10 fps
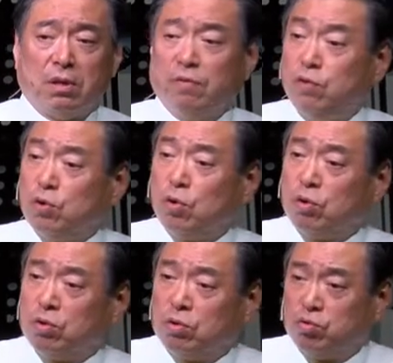if you go
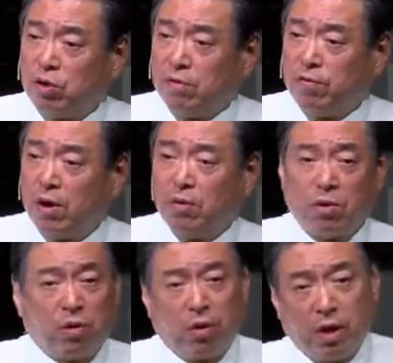to 24 hour
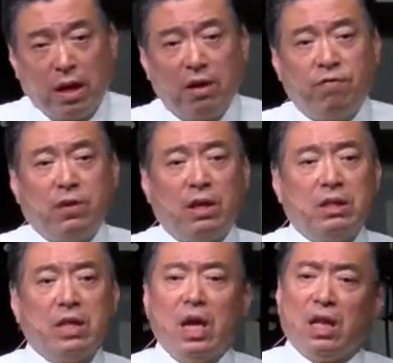or LA Fitness,